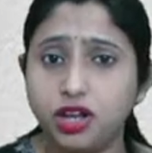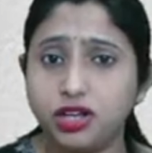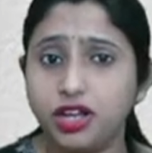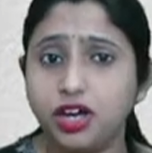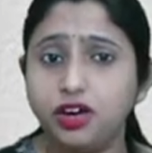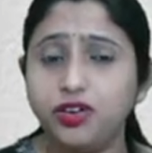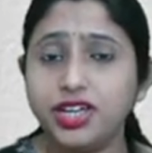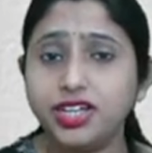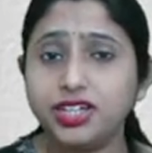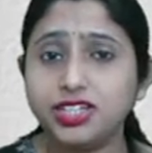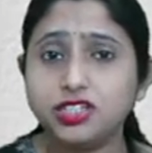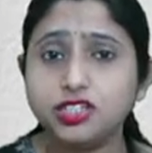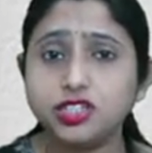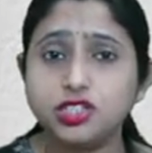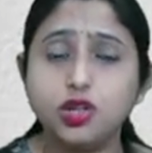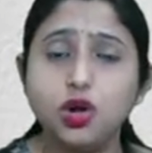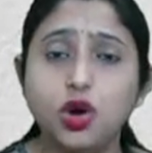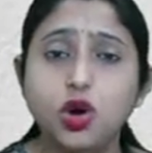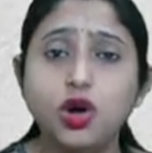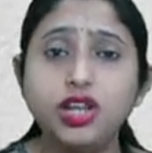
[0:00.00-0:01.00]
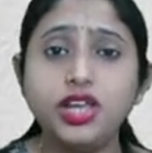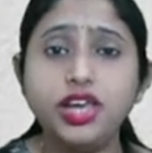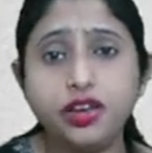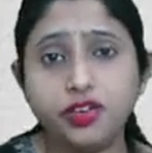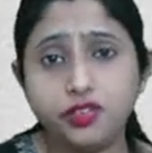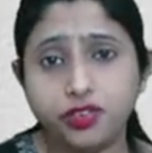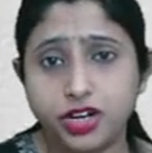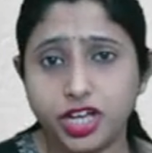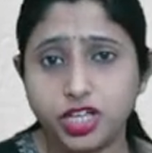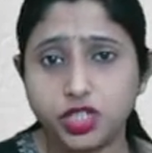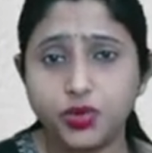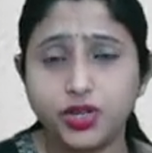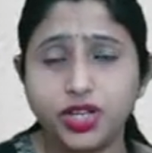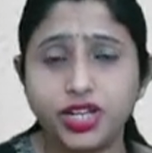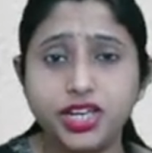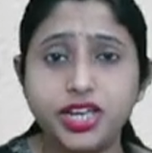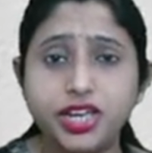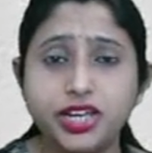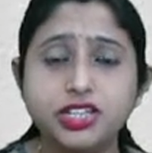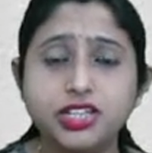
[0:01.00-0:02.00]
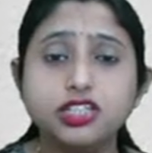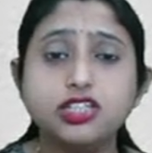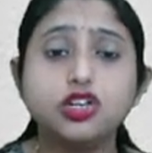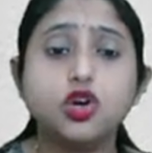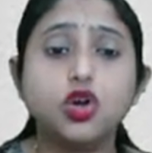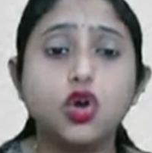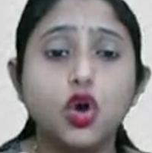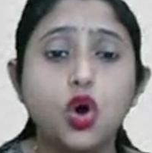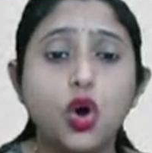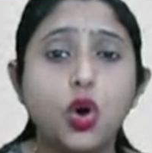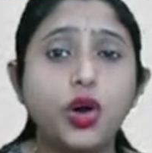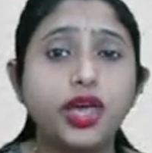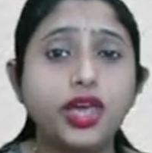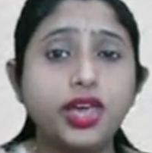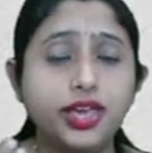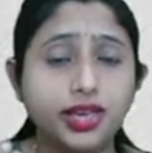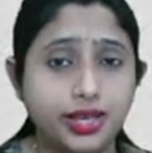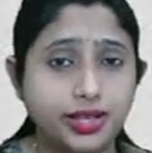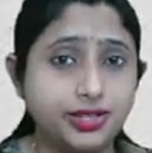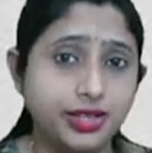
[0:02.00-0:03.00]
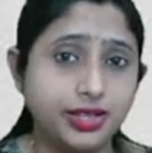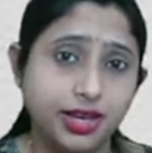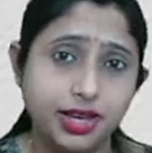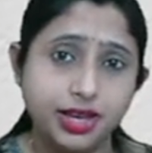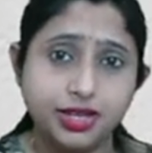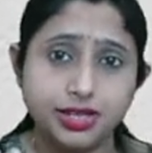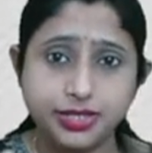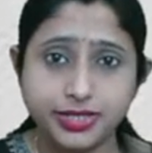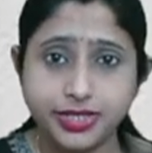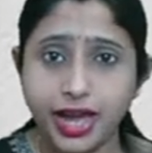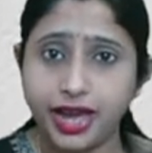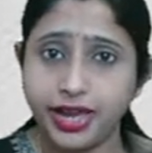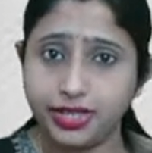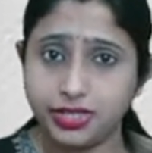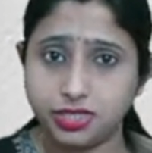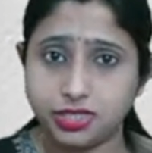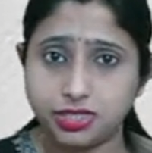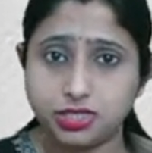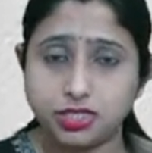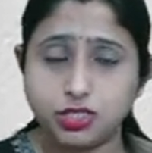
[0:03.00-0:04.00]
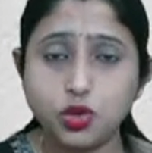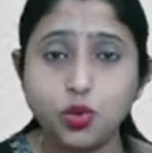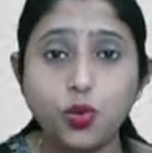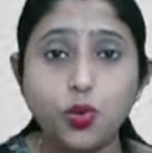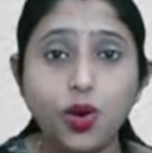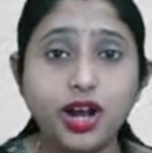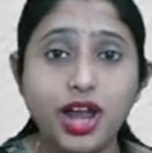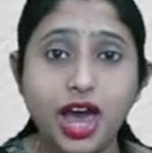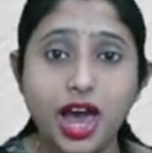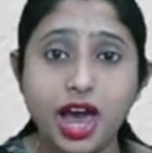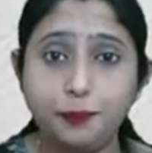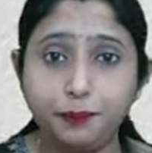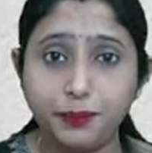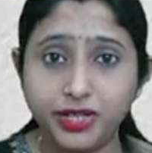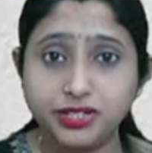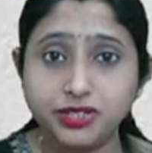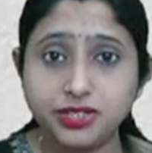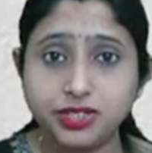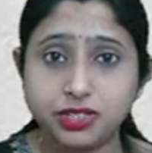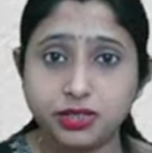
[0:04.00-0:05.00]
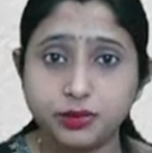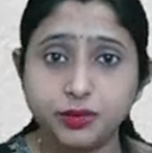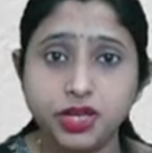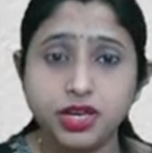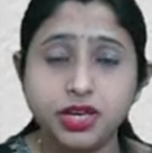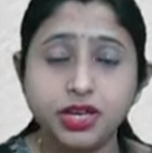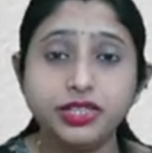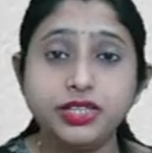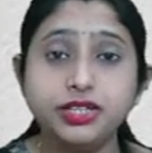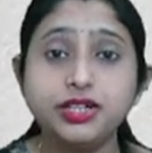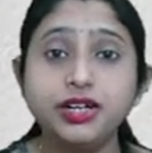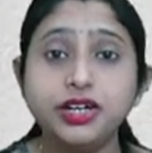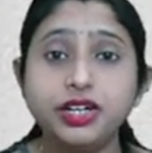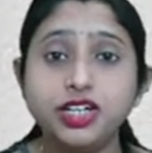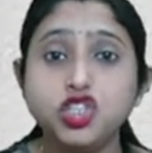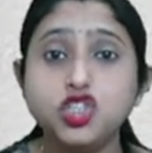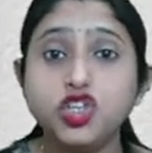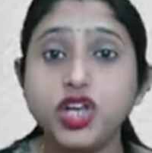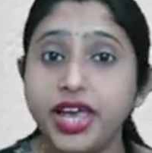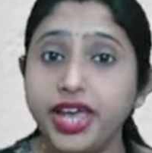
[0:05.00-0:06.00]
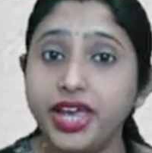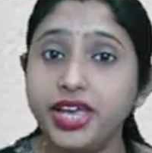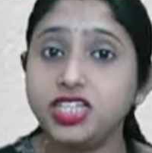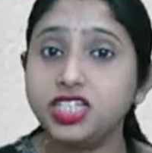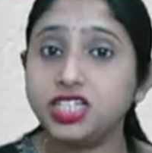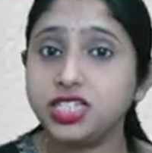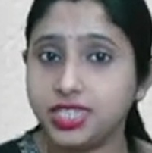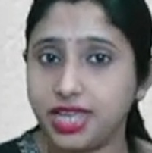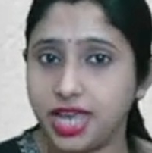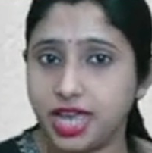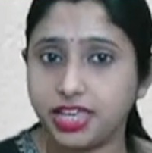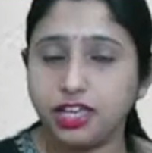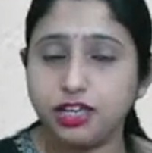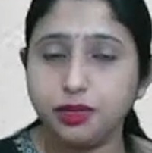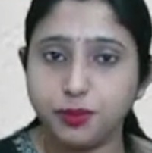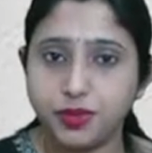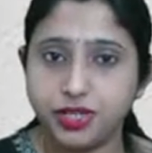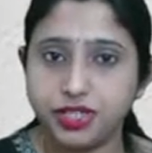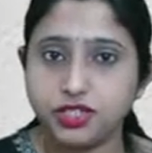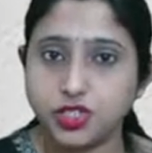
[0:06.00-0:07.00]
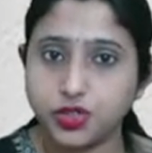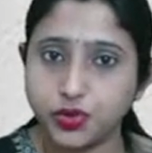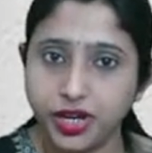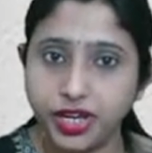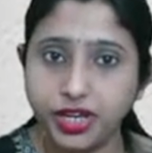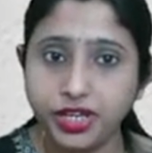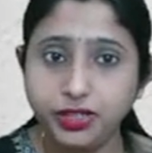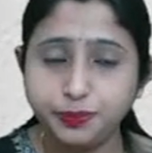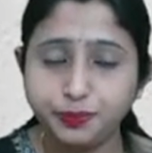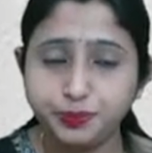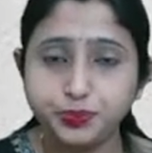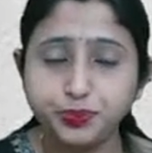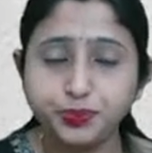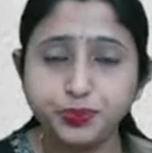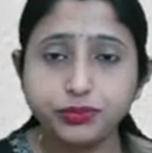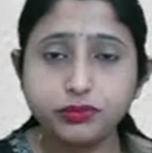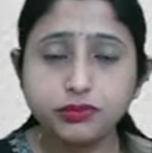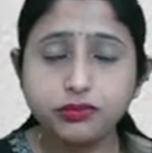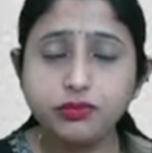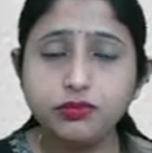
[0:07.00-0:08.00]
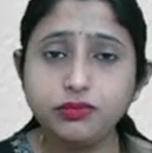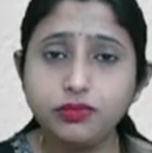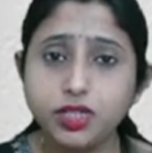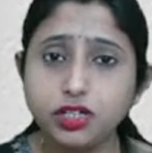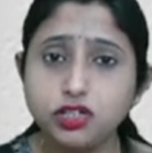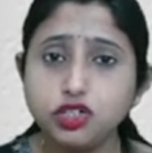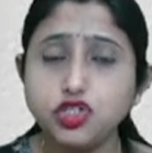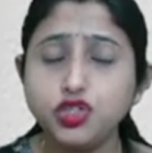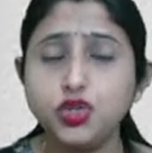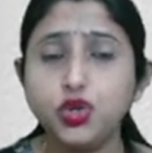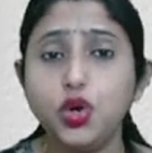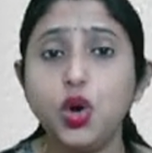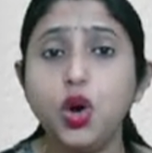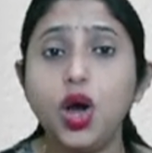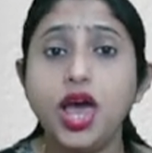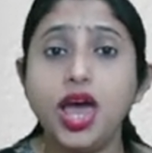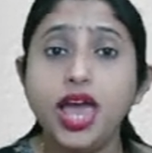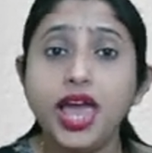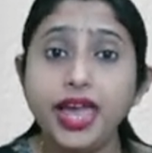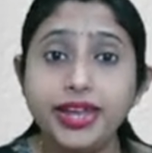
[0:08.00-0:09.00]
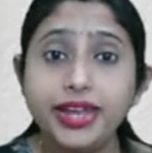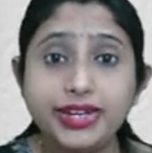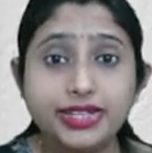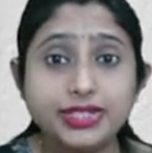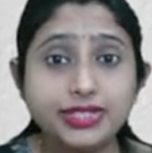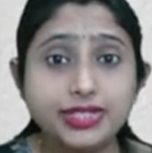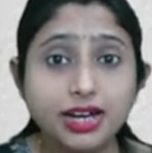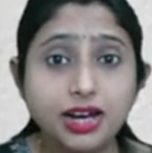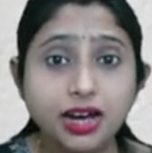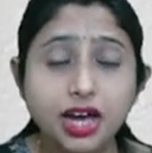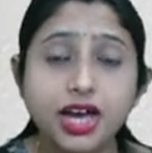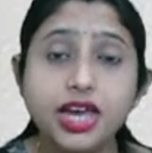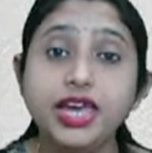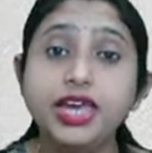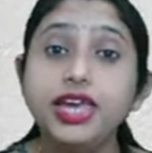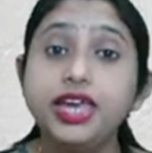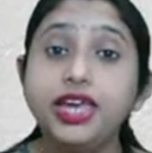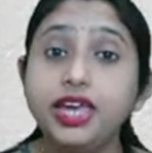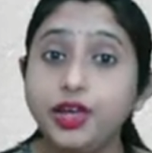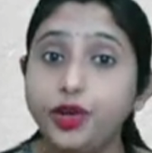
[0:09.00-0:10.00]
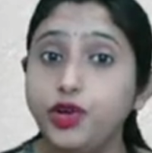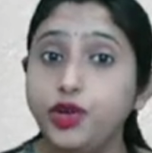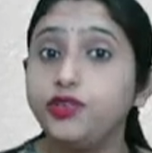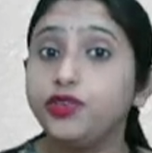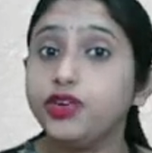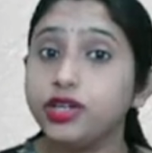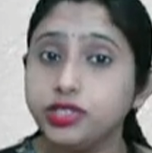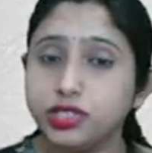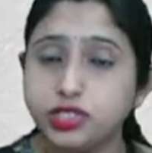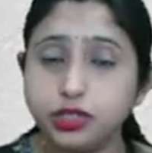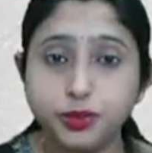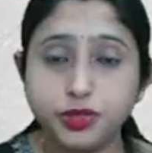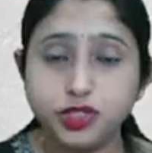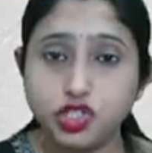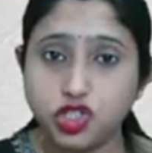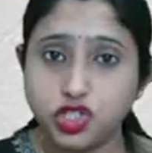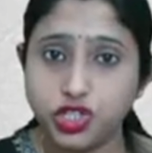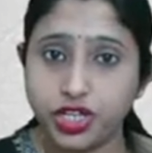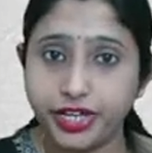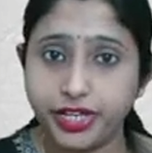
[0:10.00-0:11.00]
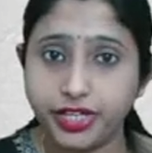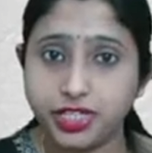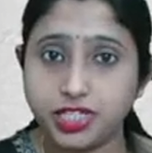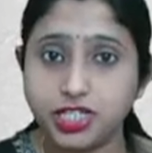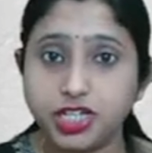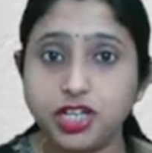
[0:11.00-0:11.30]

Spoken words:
Now it's slowly and gradually it is growing in size. So what happens? The change is taking place, right? So it is a irreversible change.